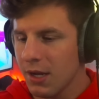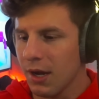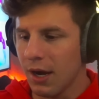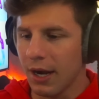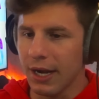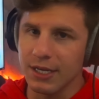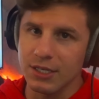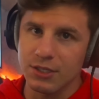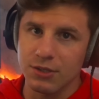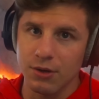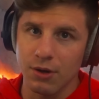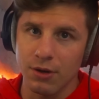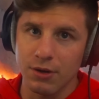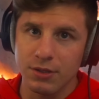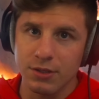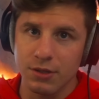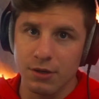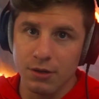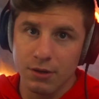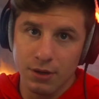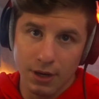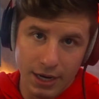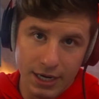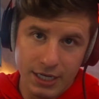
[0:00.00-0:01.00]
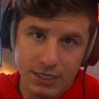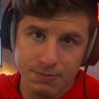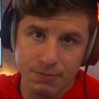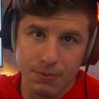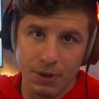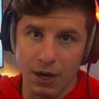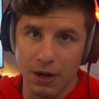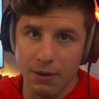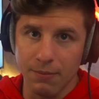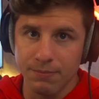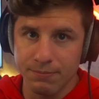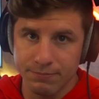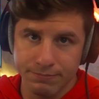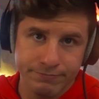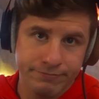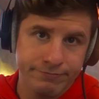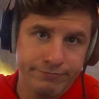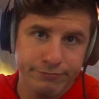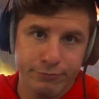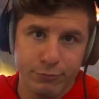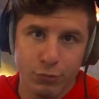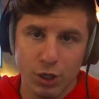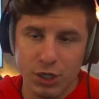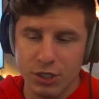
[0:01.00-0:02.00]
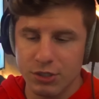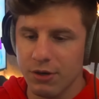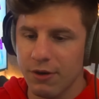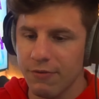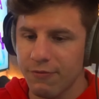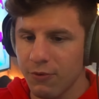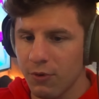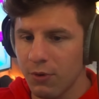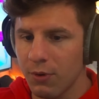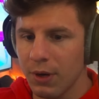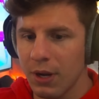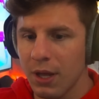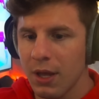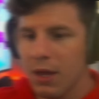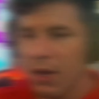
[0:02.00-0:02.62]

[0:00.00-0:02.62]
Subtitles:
Ice skulls are ice biome. Pretty straightforward.